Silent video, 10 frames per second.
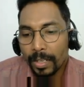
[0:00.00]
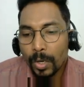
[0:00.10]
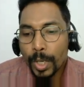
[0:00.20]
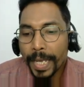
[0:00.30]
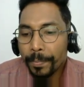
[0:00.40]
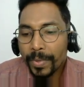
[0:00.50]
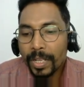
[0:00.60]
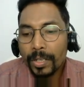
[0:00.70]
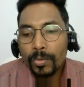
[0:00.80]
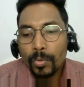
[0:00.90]
Okay.
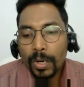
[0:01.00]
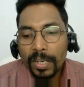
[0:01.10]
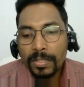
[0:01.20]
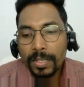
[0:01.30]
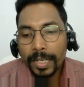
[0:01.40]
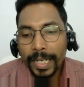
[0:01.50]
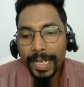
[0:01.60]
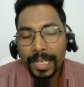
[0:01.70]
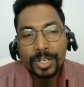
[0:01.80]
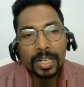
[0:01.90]
What is the
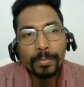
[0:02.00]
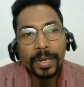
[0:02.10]
relation